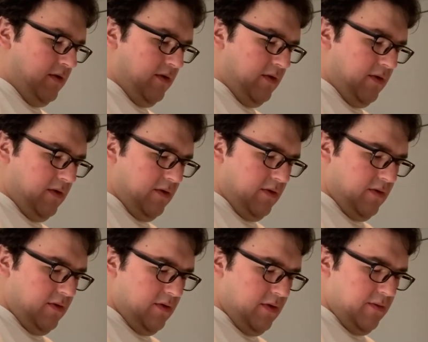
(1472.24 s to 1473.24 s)
So
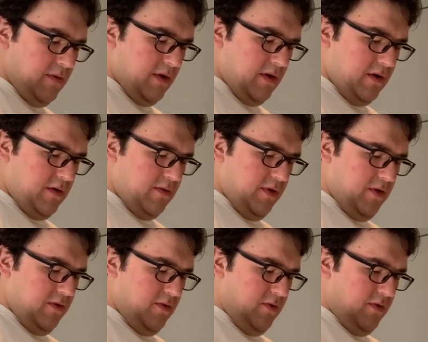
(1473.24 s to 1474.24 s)
we're going to
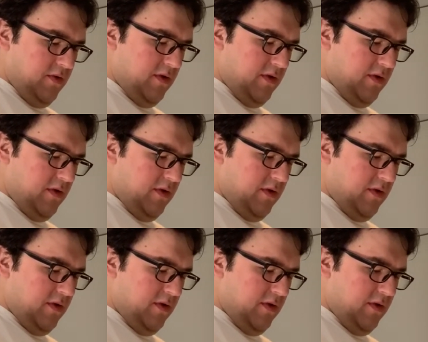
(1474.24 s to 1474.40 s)
use